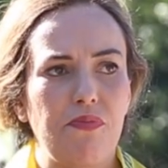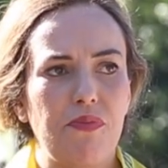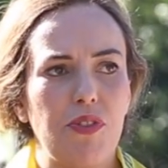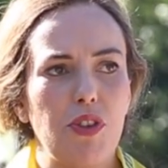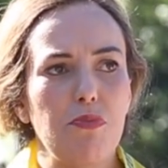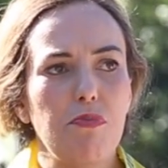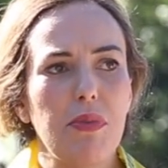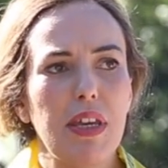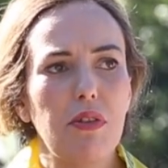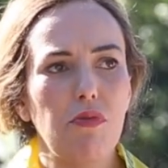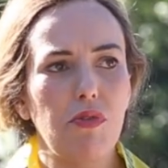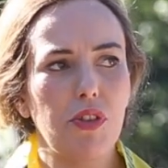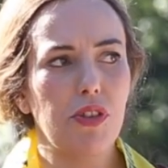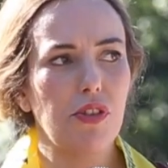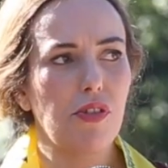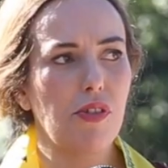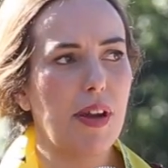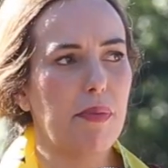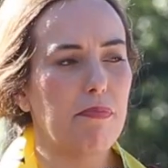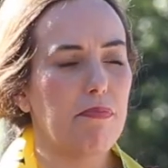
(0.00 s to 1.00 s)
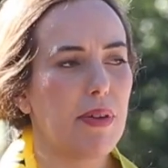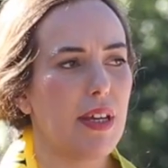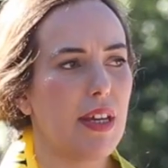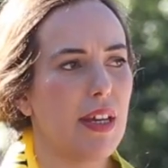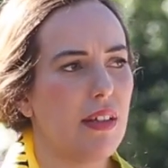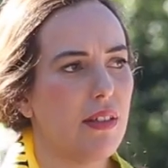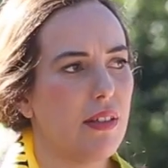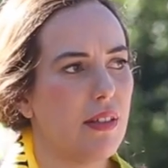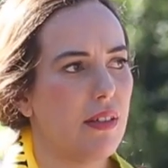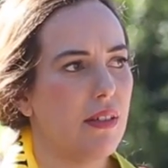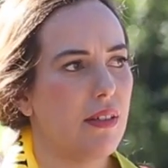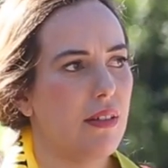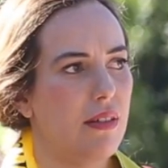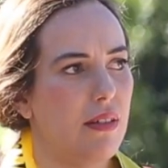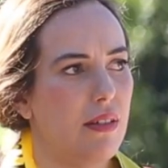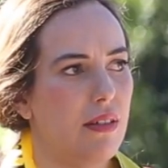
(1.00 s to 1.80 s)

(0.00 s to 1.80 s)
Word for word: you meet with your MPs,